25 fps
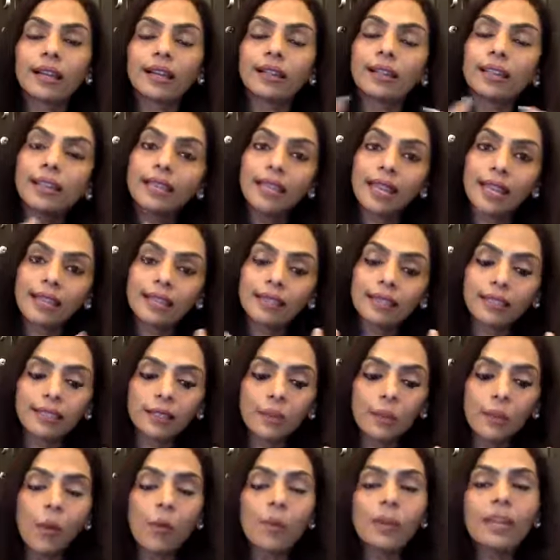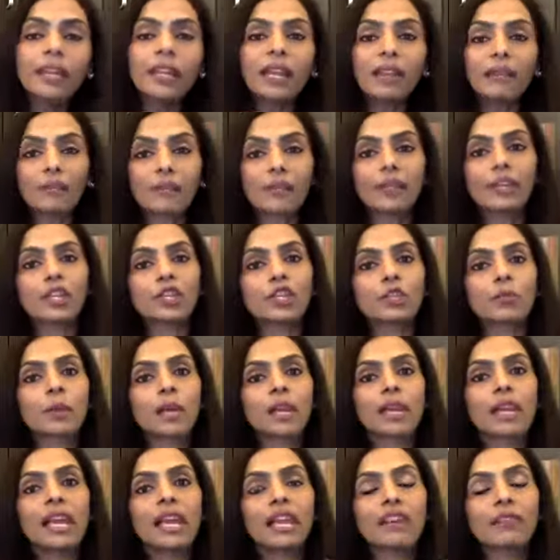The moment I finished
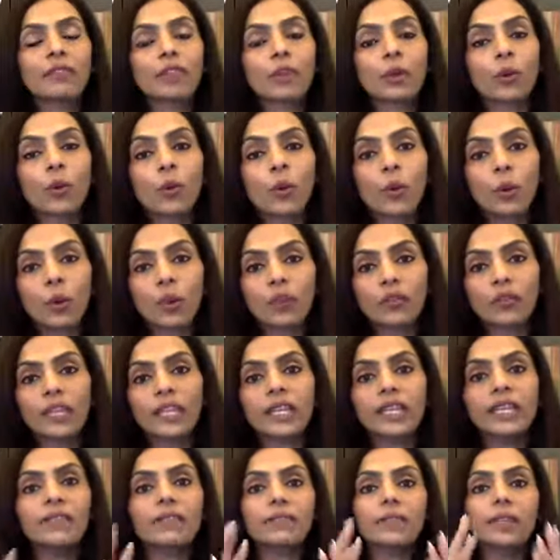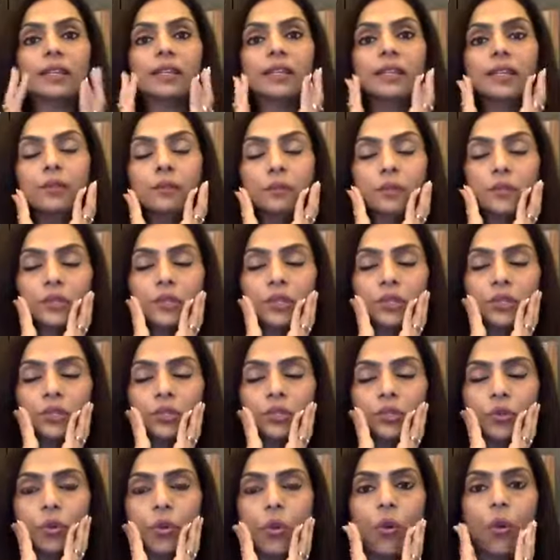my live, the whole of the evening, it was
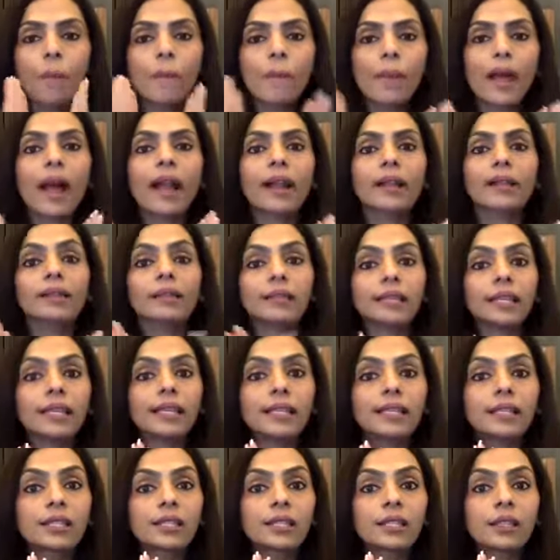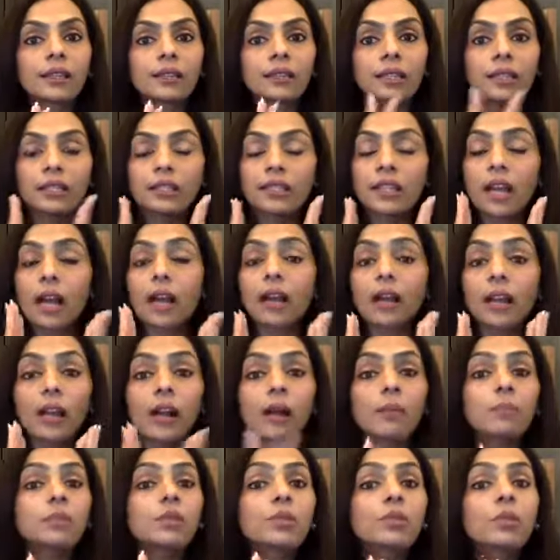so bad. The teeth, the
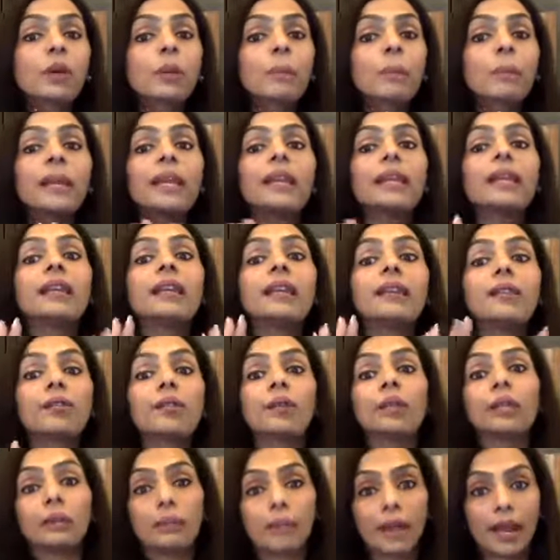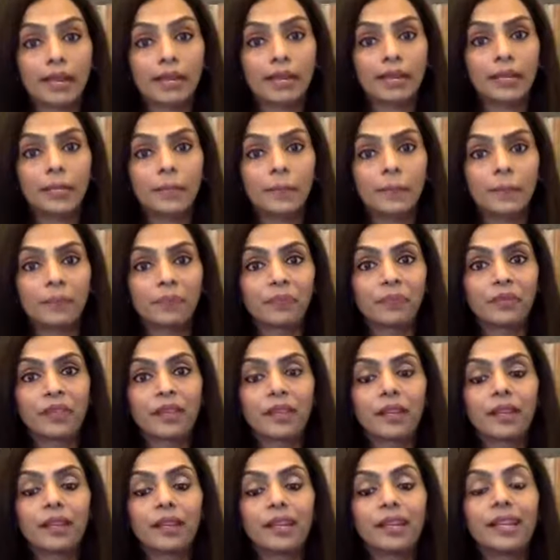gums were paining really badly.
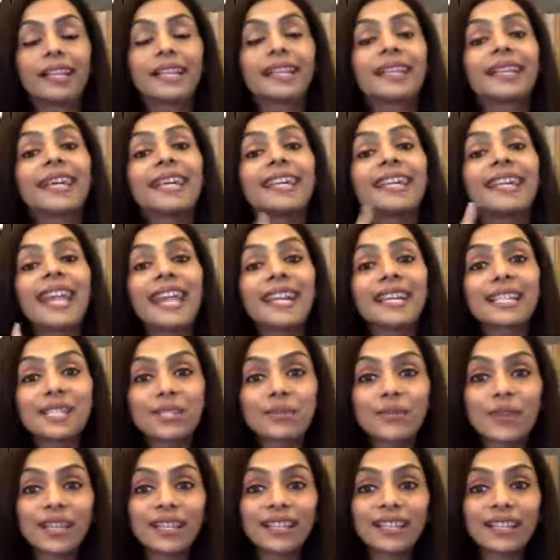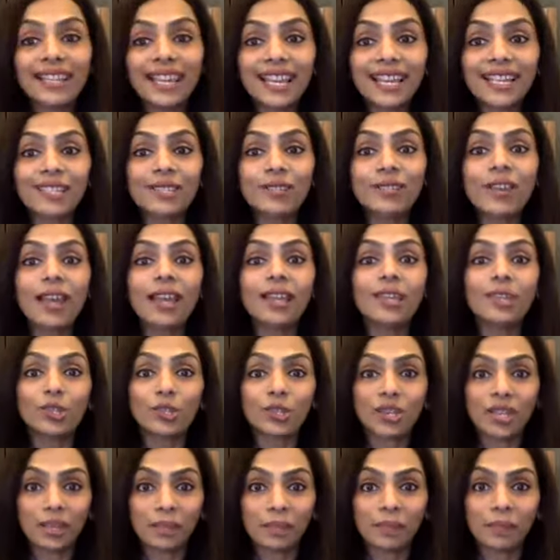The next week, the next
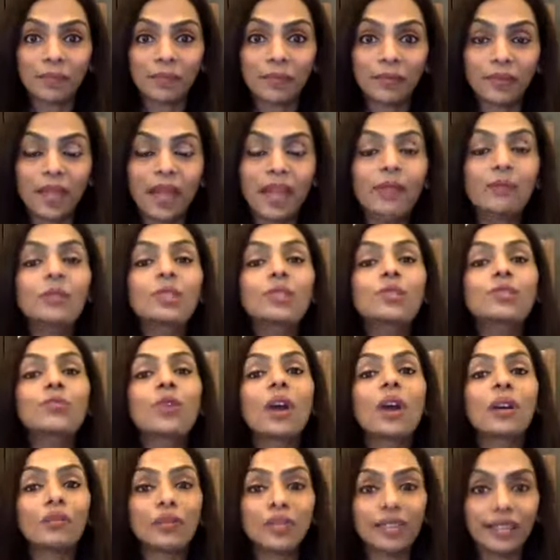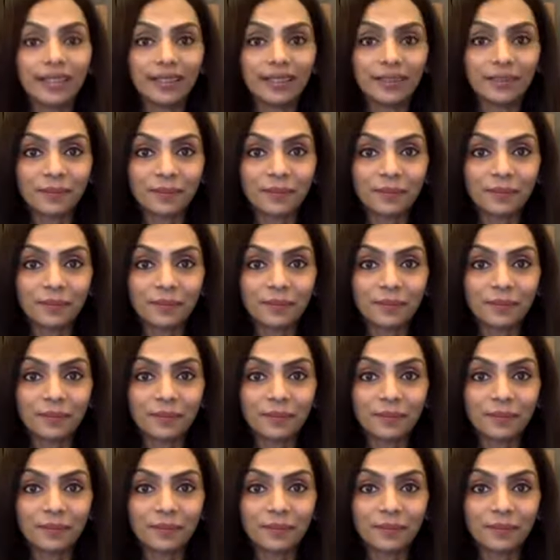challenge came. I was traveling.